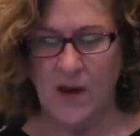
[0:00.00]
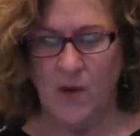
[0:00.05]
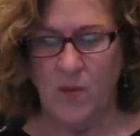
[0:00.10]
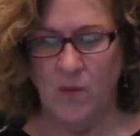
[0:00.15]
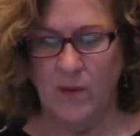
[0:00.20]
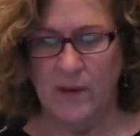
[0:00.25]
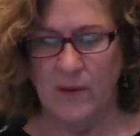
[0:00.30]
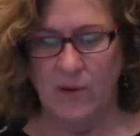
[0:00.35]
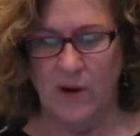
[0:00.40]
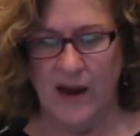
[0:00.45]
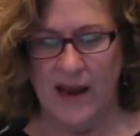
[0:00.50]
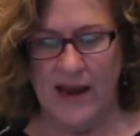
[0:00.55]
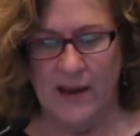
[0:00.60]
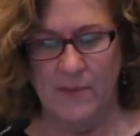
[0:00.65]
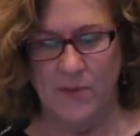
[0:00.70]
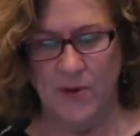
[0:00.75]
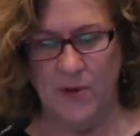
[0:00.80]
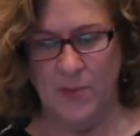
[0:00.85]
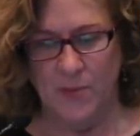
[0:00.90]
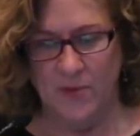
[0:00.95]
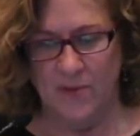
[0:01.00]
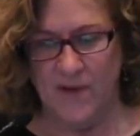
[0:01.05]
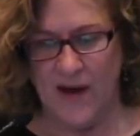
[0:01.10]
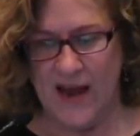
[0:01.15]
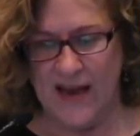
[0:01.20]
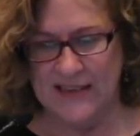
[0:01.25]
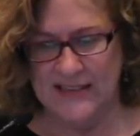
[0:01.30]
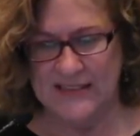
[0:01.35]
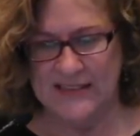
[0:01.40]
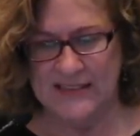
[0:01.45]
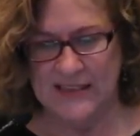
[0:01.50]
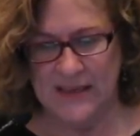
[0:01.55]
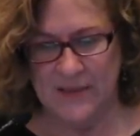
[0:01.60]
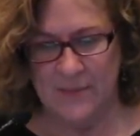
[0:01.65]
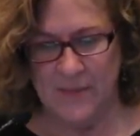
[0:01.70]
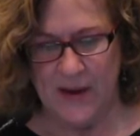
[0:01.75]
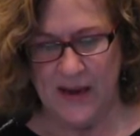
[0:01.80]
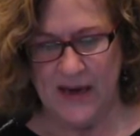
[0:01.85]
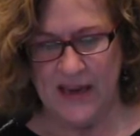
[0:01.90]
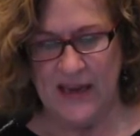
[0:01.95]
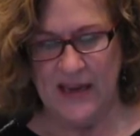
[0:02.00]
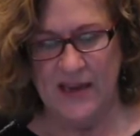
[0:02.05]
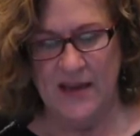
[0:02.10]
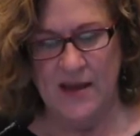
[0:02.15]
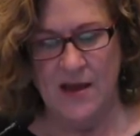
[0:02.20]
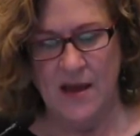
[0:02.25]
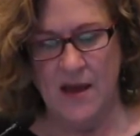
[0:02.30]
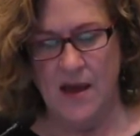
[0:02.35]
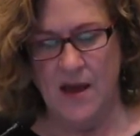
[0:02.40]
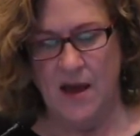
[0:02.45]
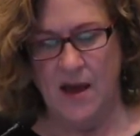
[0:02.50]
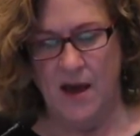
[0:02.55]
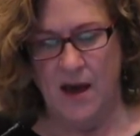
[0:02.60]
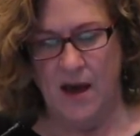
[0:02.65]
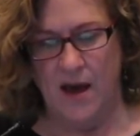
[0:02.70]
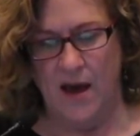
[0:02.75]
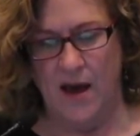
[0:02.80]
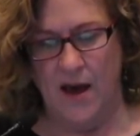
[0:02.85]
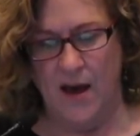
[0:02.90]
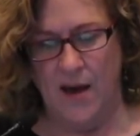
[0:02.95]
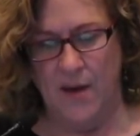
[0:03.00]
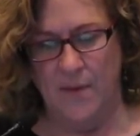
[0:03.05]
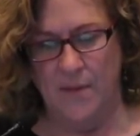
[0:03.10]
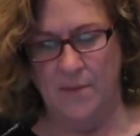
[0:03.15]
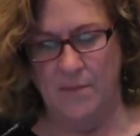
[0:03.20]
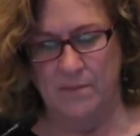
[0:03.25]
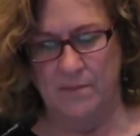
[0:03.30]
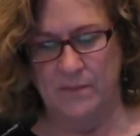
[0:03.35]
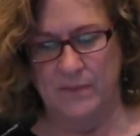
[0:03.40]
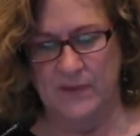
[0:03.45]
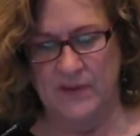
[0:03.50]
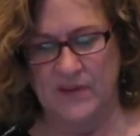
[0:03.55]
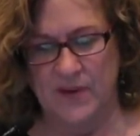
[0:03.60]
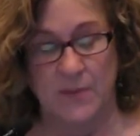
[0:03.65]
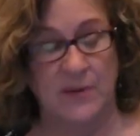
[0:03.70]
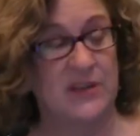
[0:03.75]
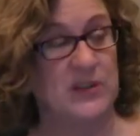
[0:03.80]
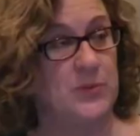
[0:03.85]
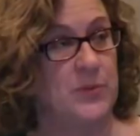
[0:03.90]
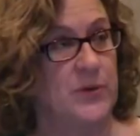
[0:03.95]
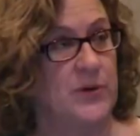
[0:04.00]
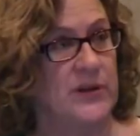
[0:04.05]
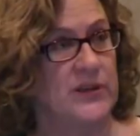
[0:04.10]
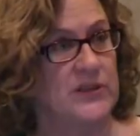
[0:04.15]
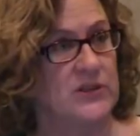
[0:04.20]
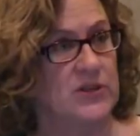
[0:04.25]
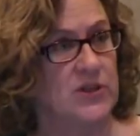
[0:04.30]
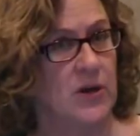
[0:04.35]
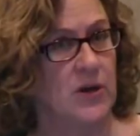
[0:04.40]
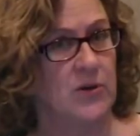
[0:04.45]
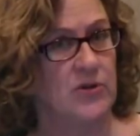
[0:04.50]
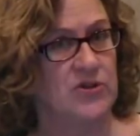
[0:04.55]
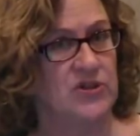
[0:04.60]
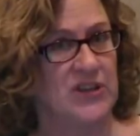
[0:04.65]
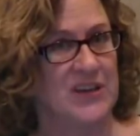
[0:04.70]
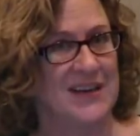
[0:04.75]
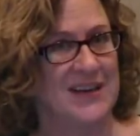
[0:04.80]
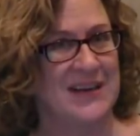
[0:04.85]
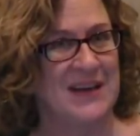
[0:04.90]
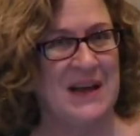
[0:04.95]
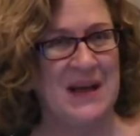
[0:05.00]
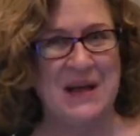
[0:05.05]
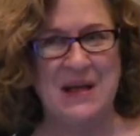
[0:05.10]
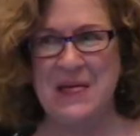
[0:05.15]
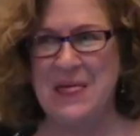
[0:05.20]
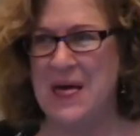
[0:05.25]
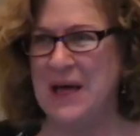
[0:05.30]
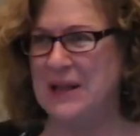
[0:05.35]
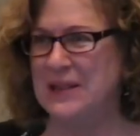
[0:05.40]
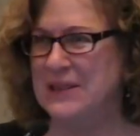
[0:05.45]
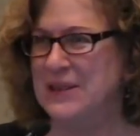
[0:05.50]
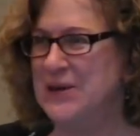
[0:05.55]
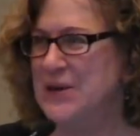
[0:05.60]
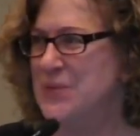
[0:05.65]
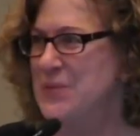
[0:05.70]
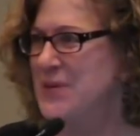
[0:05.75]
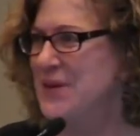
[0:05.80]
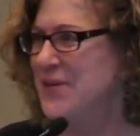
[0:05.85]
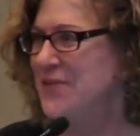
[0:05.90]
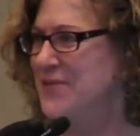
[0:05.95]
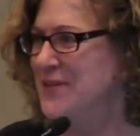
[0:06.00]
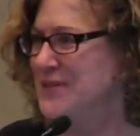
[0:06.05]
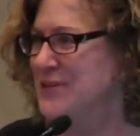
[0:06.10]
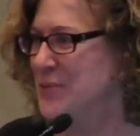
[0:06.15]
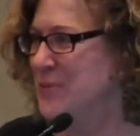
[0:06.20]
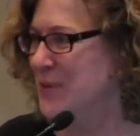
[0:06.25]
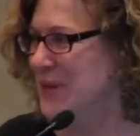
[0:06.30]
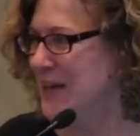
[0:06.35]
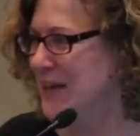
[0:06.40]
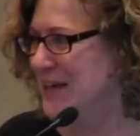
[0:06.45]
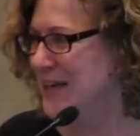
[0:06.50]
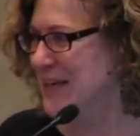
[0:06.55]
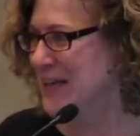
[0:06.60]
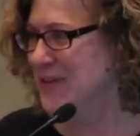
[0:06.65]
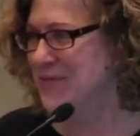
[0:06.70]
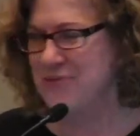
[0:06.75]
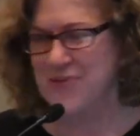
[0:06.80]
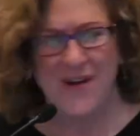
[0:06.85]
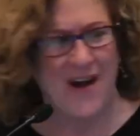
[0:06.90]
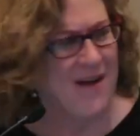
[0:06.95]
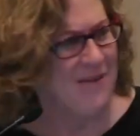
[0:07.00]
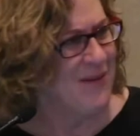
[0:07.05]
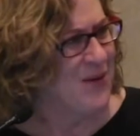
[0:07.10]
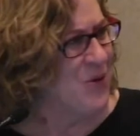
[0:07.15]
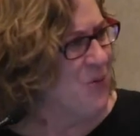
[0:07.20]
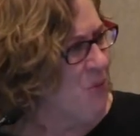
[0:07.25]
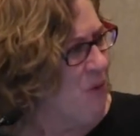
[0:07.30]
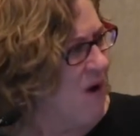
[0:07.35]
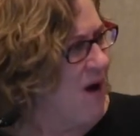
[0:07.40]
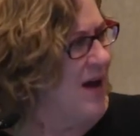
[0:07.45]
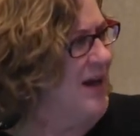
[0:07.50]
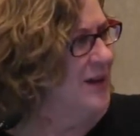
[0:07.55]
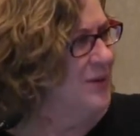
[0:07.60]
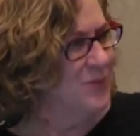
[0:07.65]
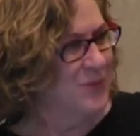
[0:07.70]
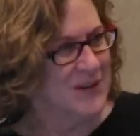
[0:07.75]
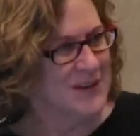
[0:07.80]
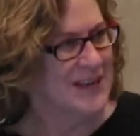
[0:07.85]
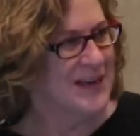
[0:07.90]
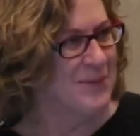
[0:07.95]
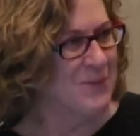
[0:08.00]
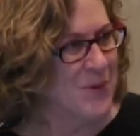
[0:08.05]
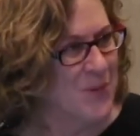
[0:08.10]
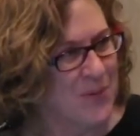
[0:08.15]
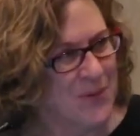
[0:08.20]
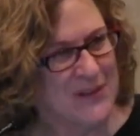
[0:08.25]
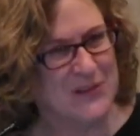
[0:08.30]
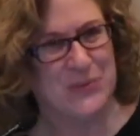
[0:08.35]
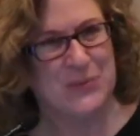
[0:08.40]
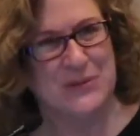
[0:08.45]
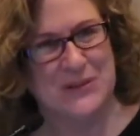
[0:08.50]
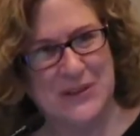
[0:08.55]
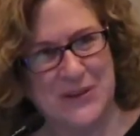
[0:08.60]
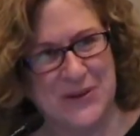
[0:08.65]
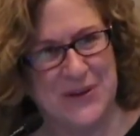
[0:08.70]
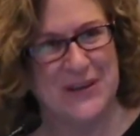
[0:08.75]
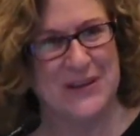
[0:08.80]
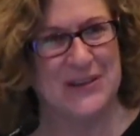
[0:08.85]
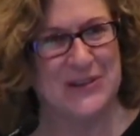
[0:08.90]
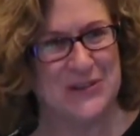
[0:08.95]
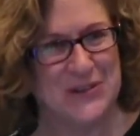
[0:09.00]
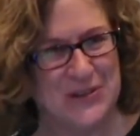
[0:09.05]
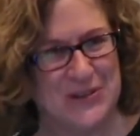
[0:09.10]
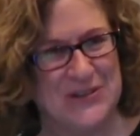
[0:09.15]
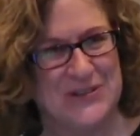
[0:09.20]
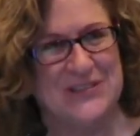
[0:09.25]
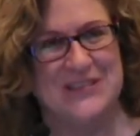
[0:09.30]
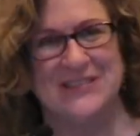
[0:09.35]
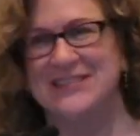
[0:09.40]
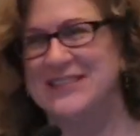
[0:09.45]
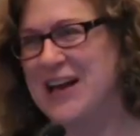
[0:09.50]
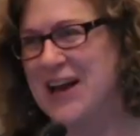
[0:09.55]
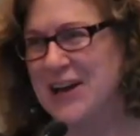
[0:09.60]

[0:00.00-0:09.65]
we were able to provide seed money, some experience coaching, a little bit of visibility for having won Redeemer Presbyterian Church's